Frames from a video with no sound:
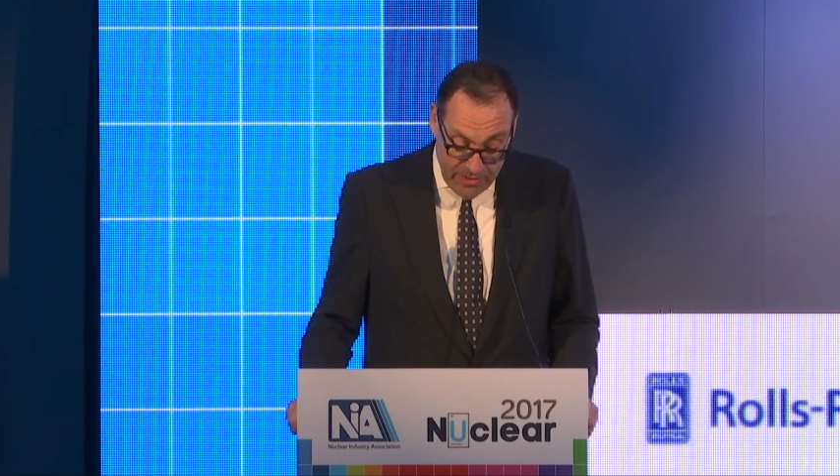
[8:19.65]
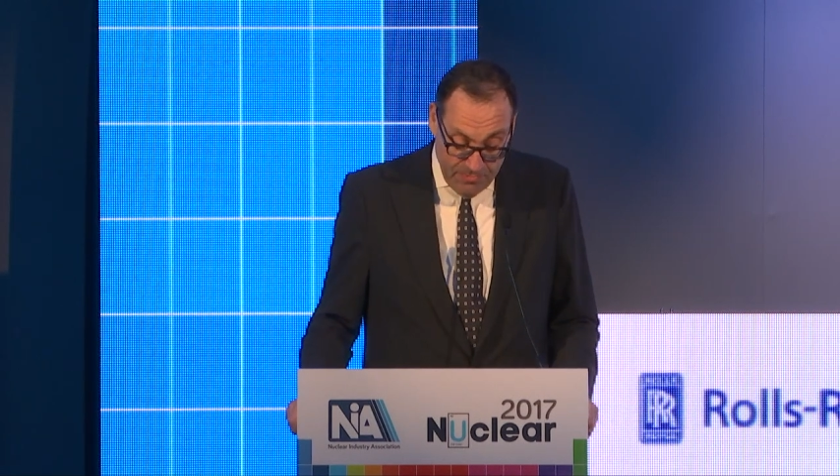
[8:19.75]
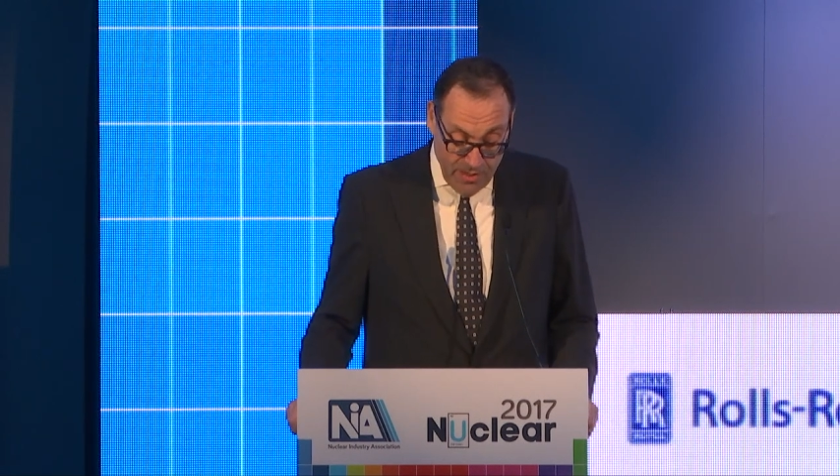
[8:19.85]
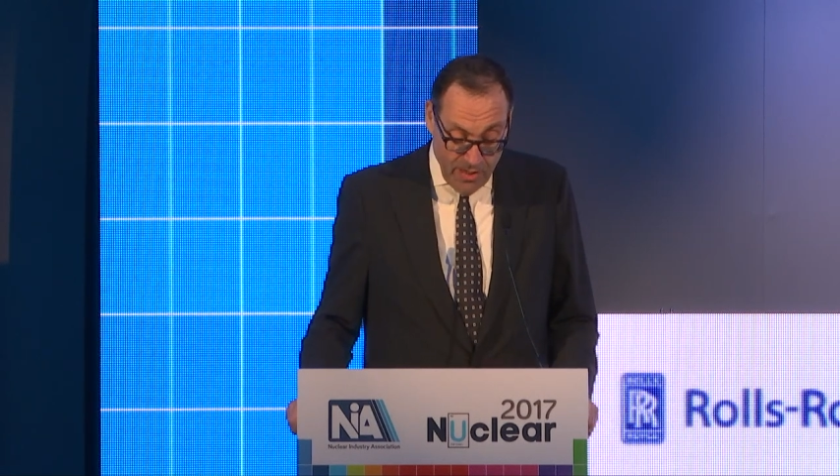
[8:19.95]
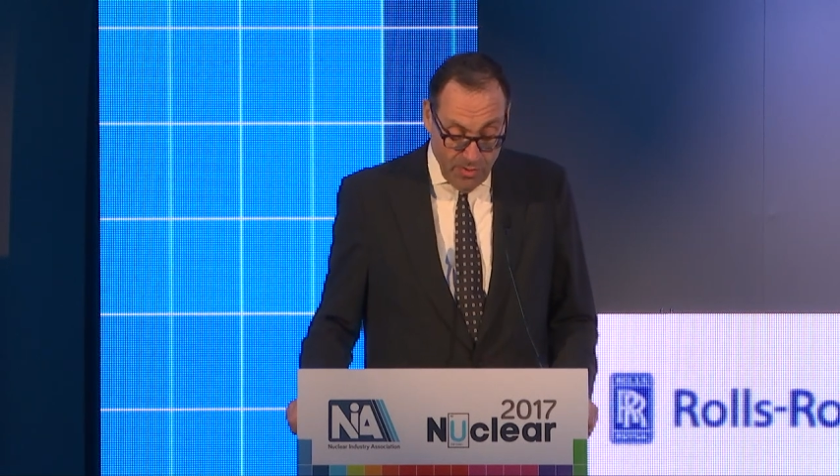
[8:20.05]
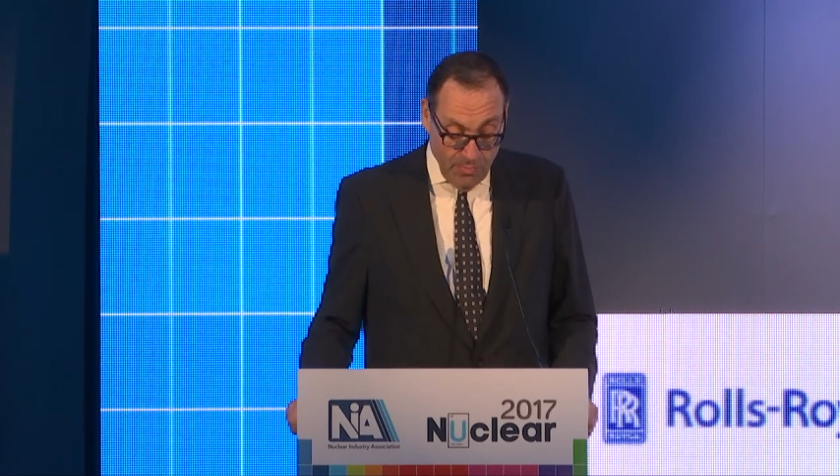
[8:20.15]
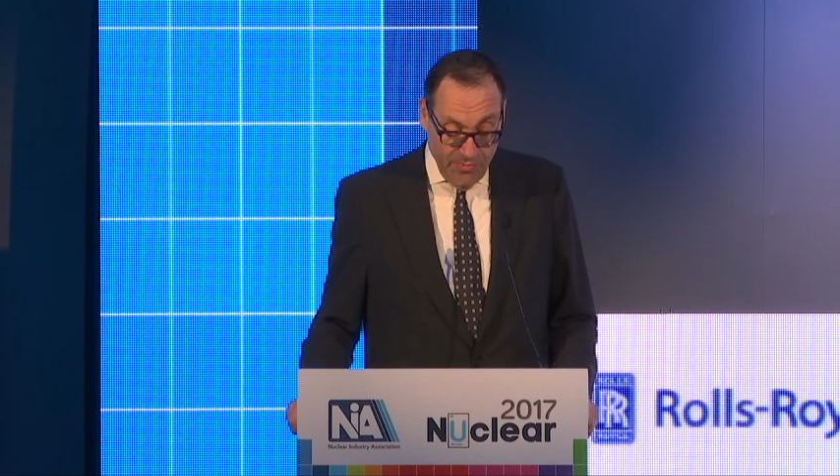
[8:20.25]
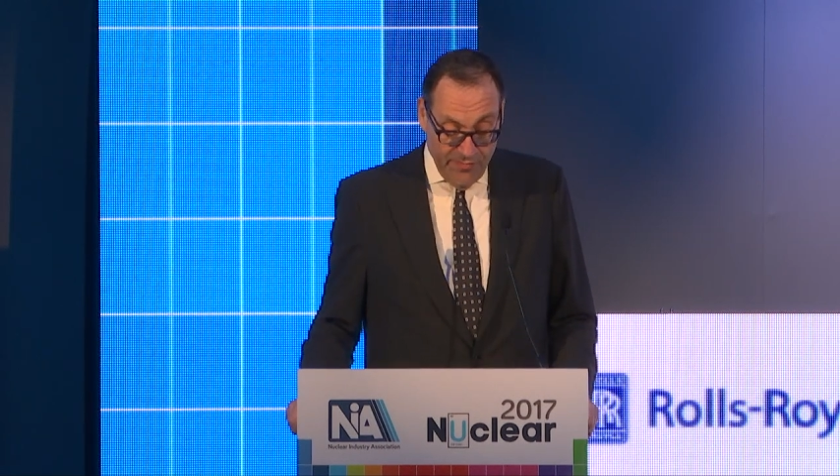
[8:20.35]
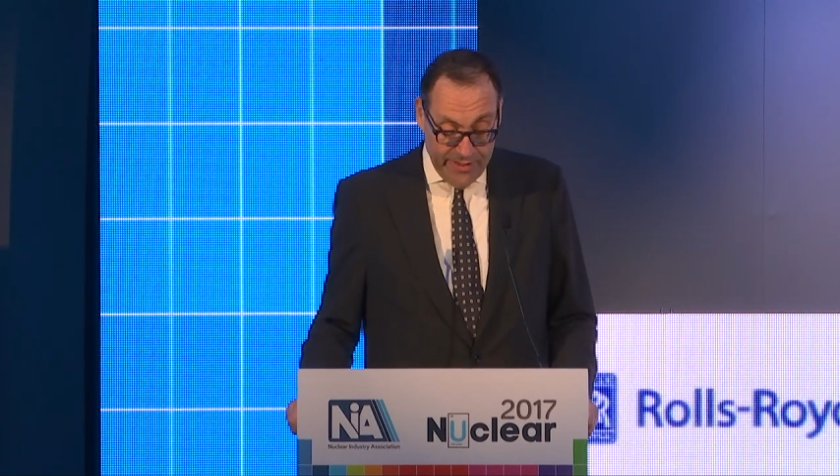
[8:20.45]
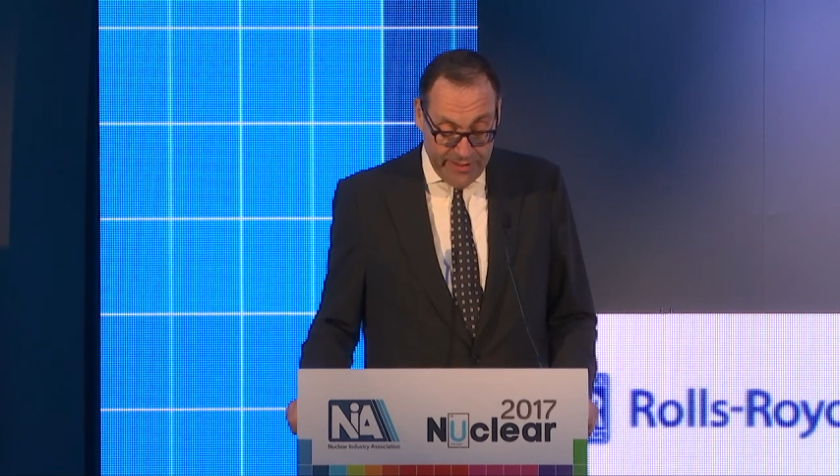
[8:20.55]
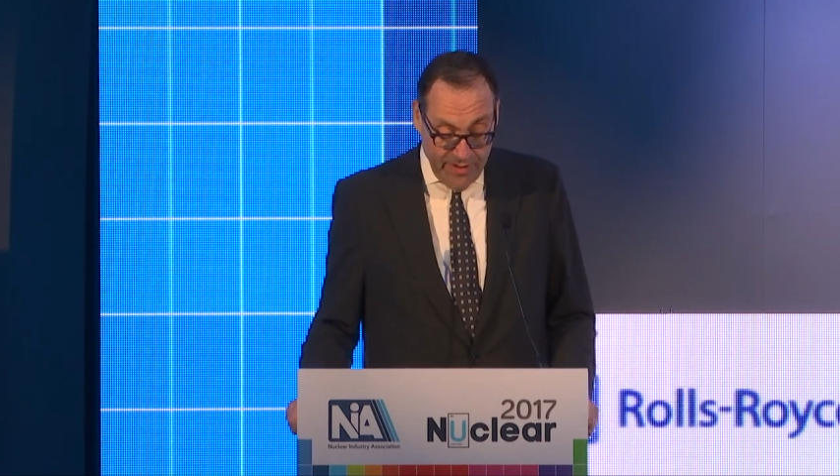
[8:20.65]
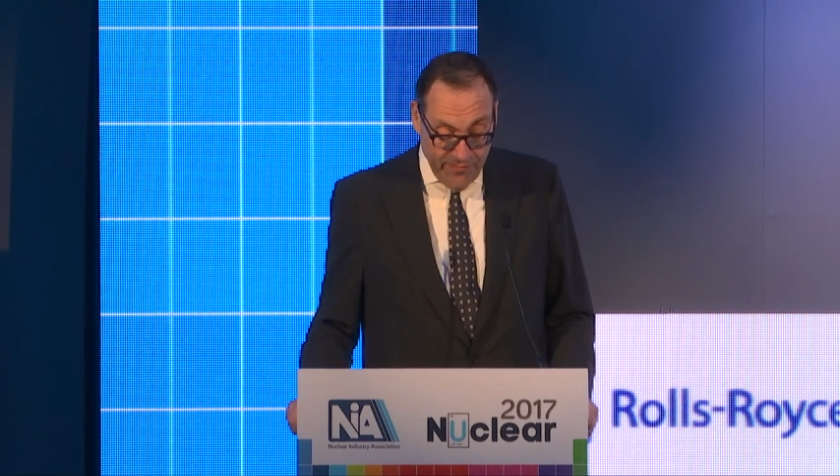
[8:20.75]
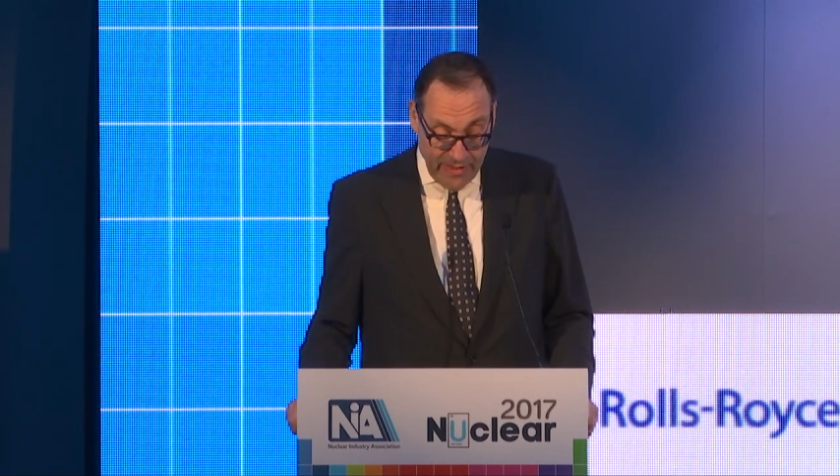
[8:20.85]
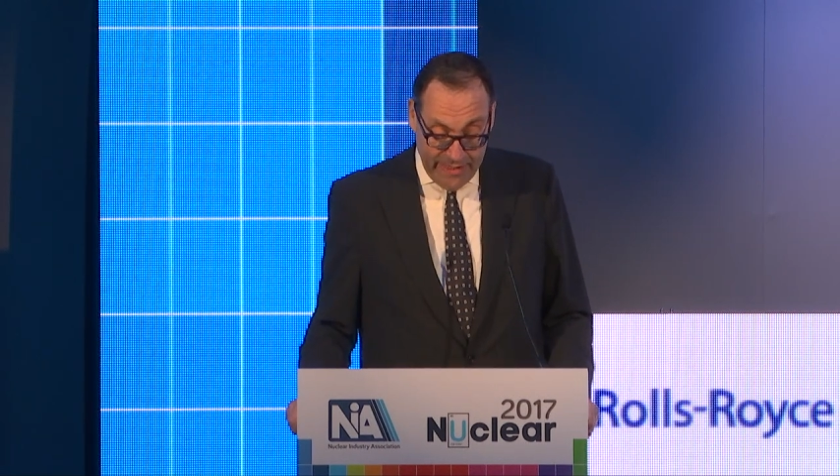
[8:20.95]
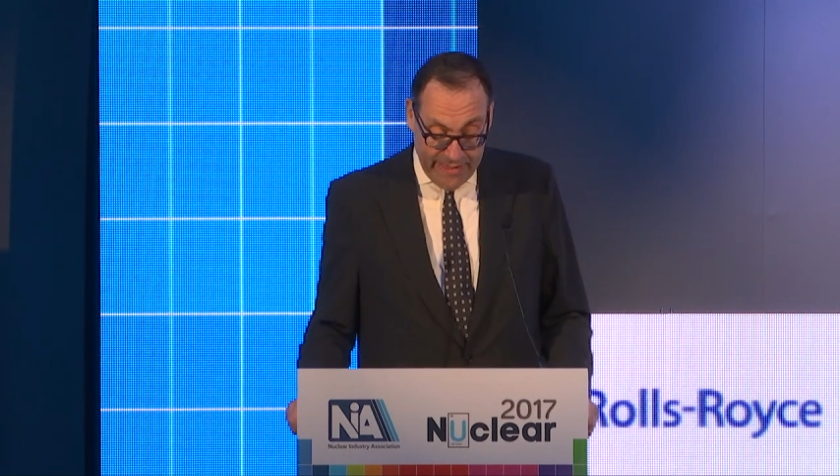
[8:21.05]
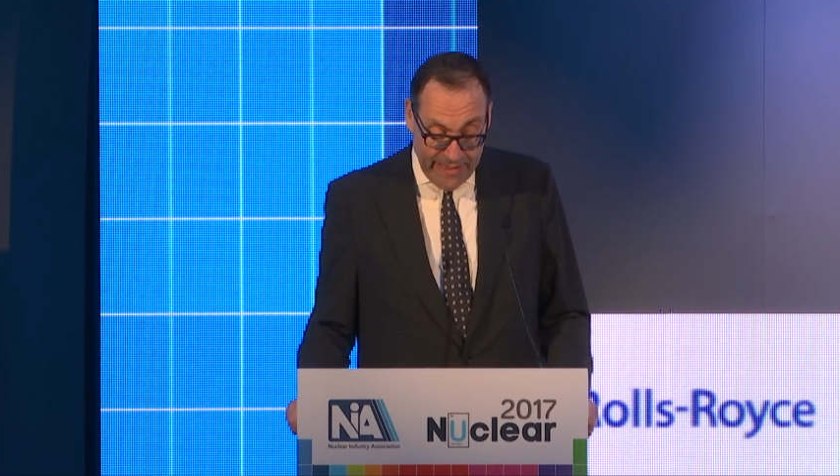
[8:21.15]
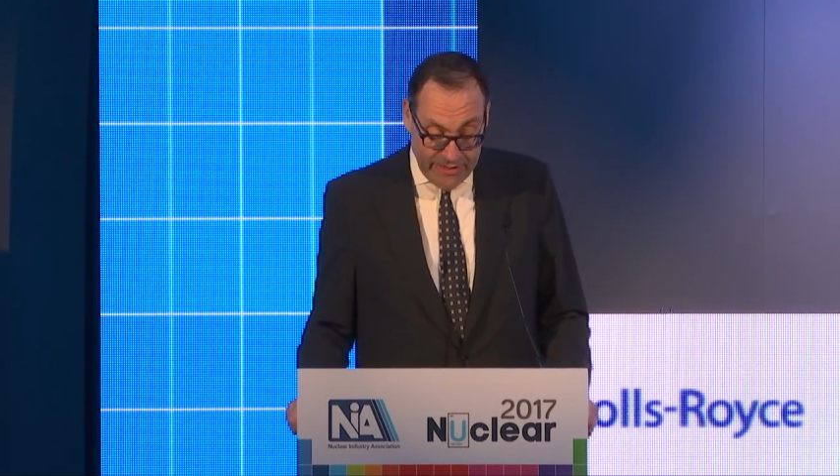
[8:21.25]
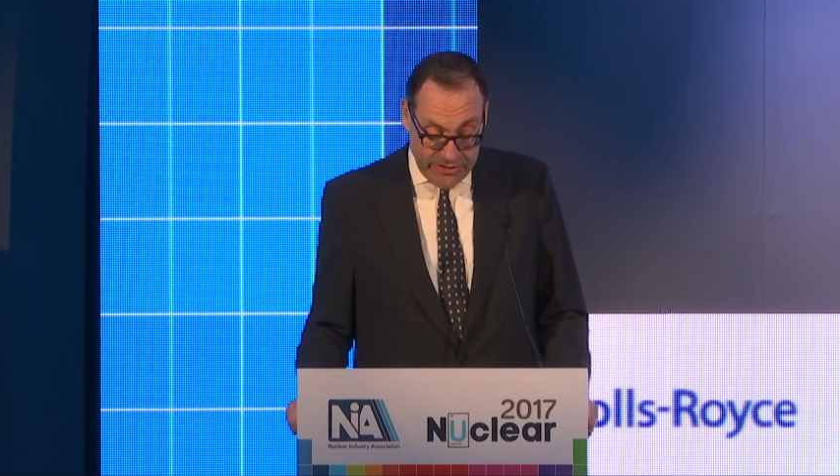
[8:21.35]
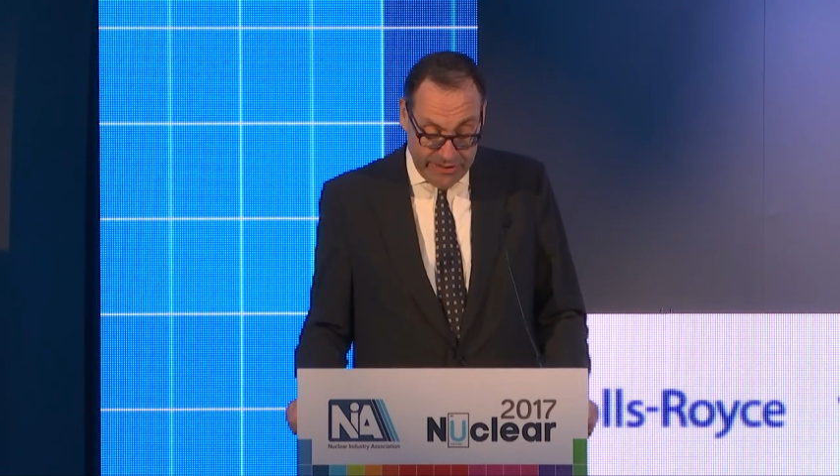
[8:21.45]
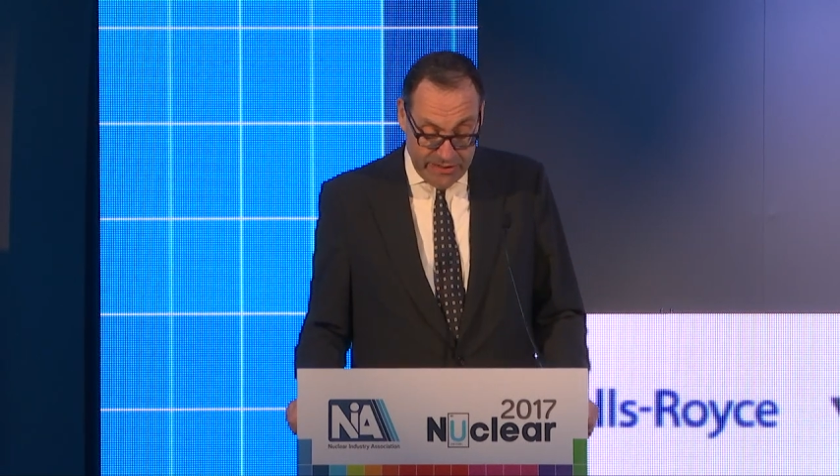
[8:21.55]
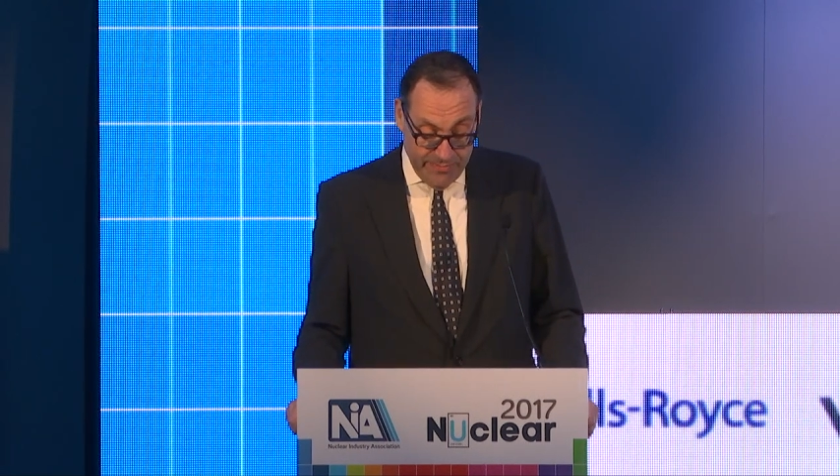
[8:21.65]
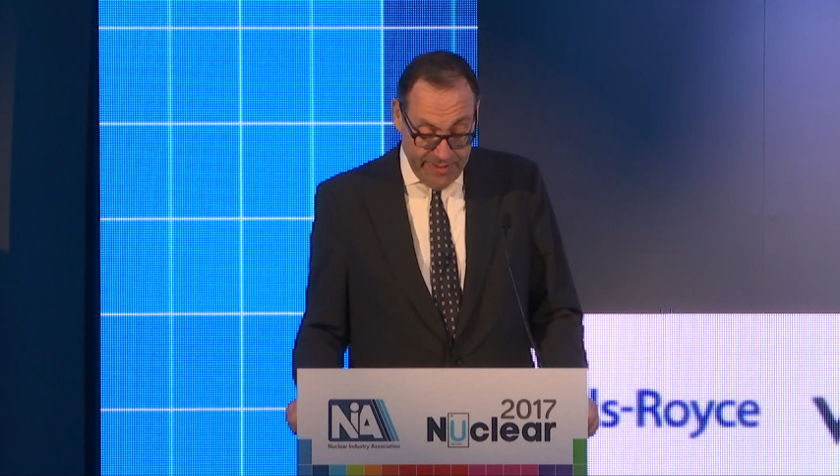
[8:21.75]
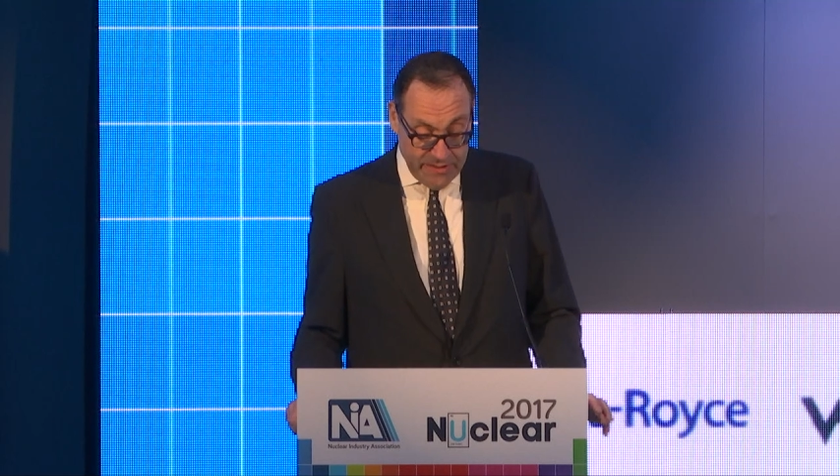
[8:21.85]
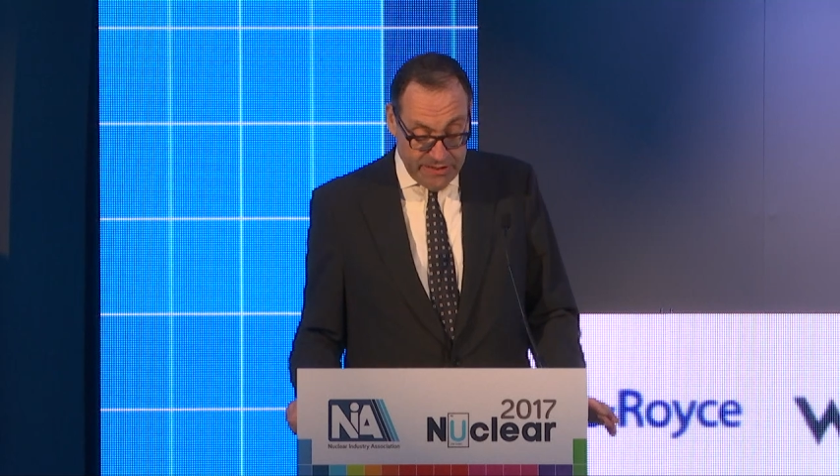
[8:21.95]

the plant will provide enough clean energy to meet